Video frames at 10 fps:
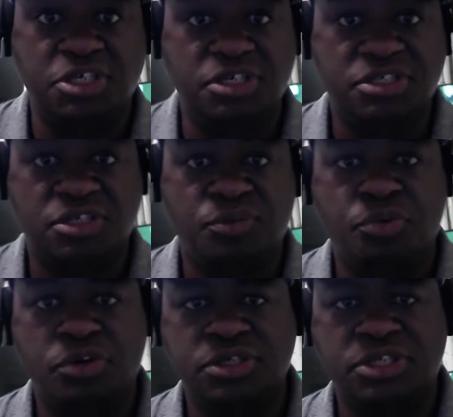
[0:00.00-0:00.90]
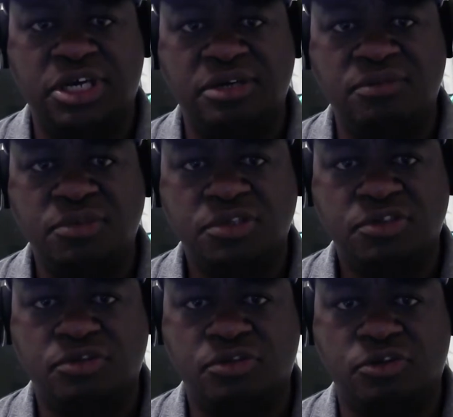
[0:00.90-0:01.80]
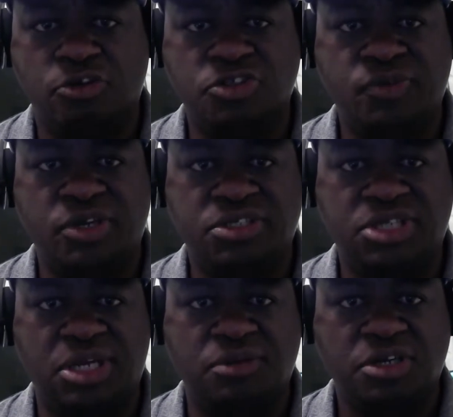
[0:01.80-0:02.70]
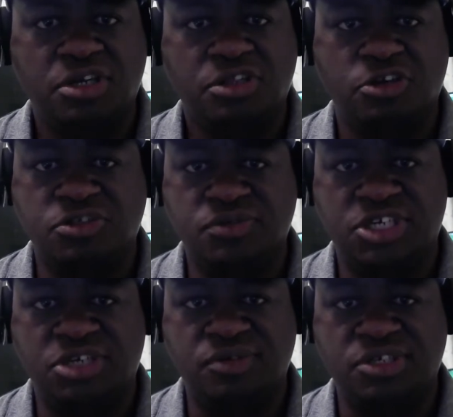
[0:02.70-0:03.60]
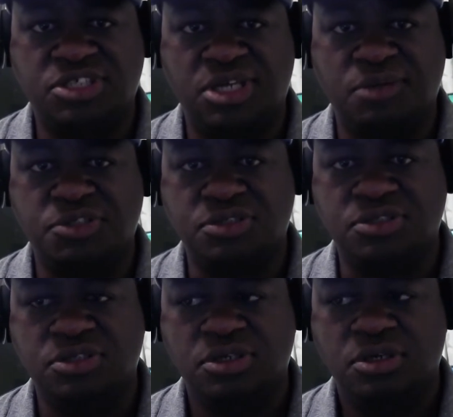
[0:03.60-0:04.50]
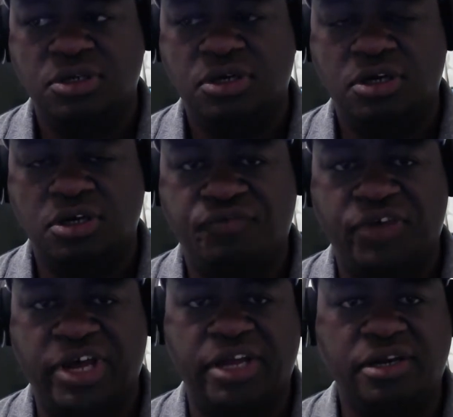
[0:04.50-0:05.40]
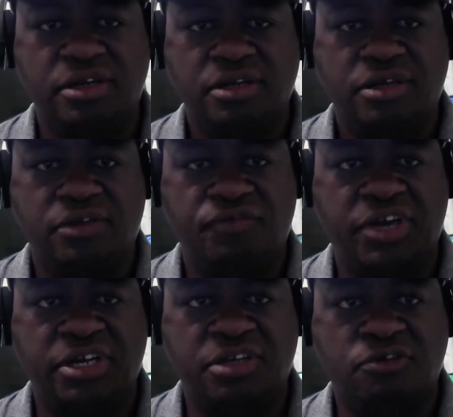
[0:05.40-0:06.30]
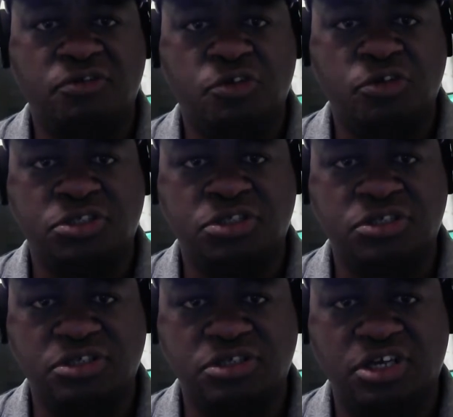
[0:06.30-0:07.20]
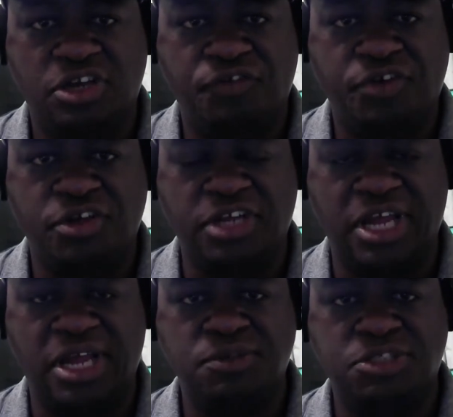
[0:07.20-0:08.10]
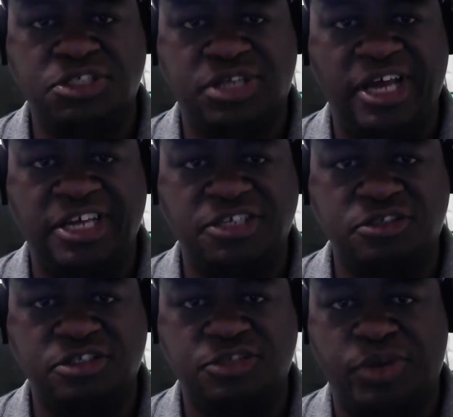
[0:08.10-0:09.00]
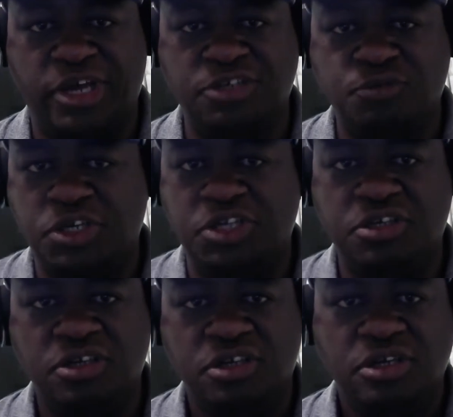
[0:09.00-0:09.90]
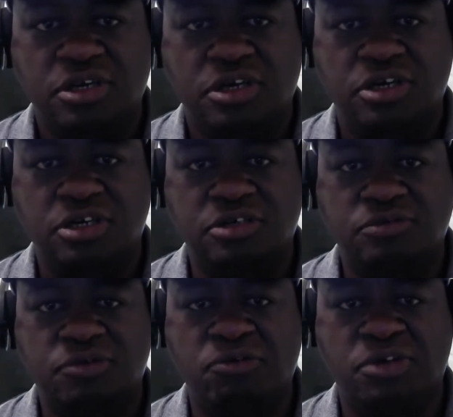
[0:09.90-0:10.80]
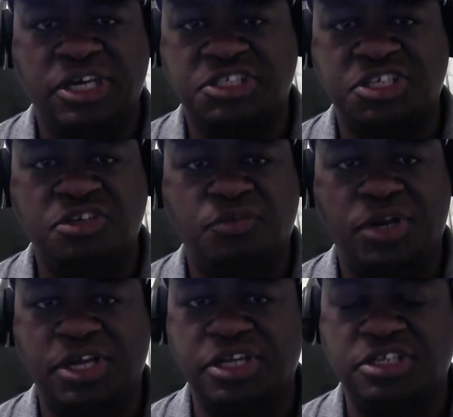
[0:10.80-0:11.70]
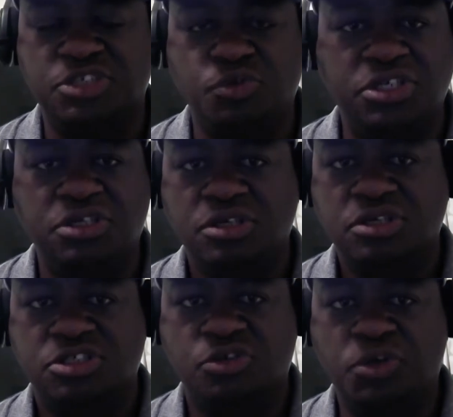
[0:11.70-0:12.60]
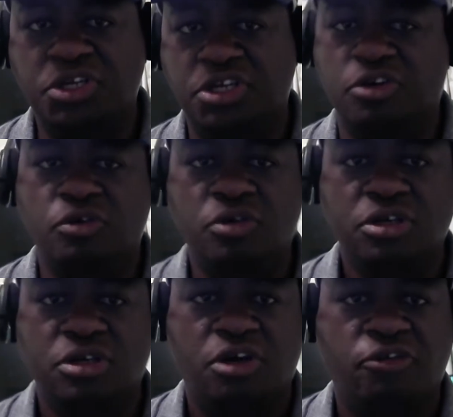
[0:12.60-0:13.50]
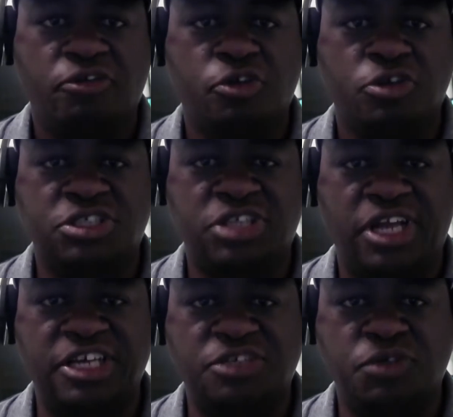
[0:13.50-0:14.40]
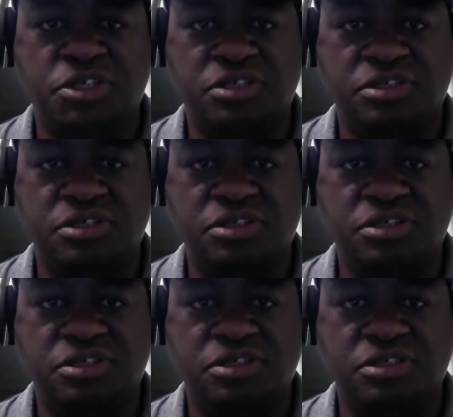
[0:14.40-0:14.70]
at some point in time throws some damn interceptions. In fact, In fact, over the course of the NFL games this past week, we were the last team to play this week, so we know over the course of this last week,